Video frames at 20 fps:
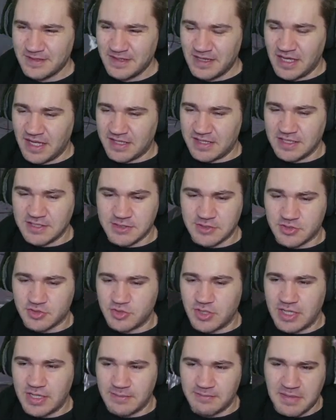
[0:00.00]
I guess I'll
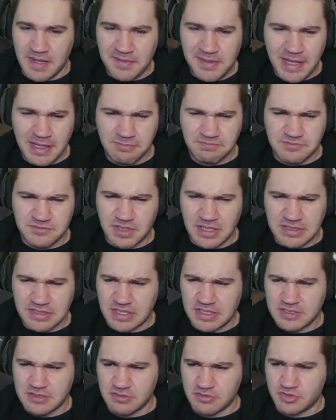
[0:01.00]
try... Maybe I
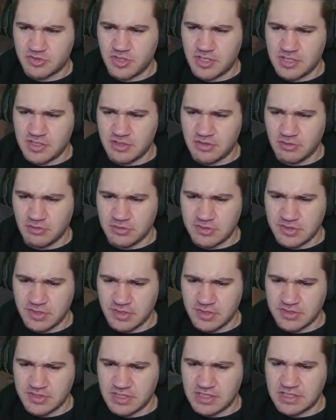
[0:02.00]
guess I'll try and go as
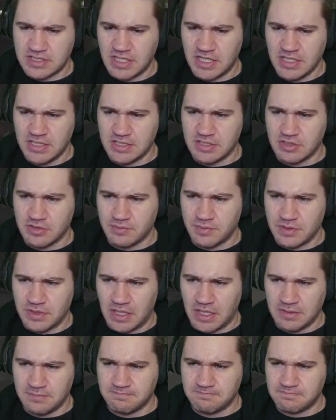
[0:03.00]
long as I can here,
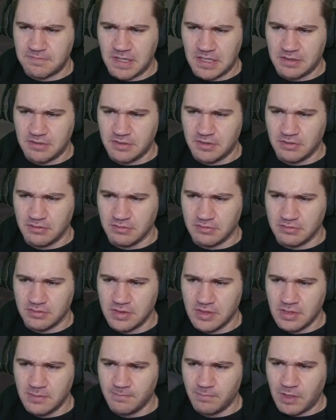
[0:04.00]
but I don't know.
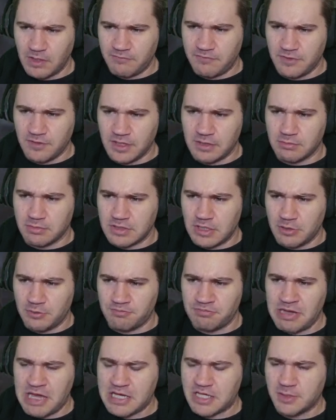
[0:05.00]
I feel like without
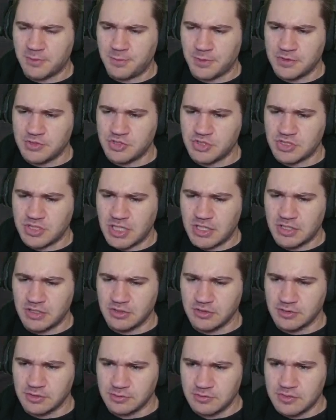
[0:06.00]
Pack-a-Punch, you kind of
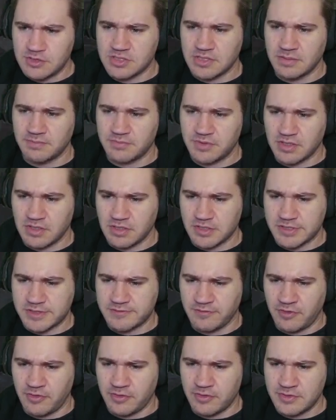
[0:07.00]
lose something as
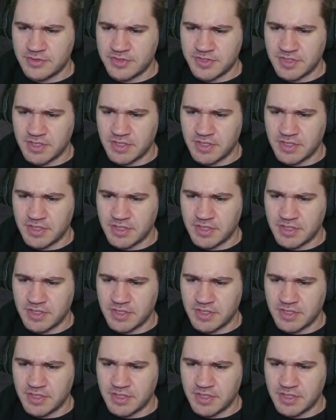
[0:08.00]
far as,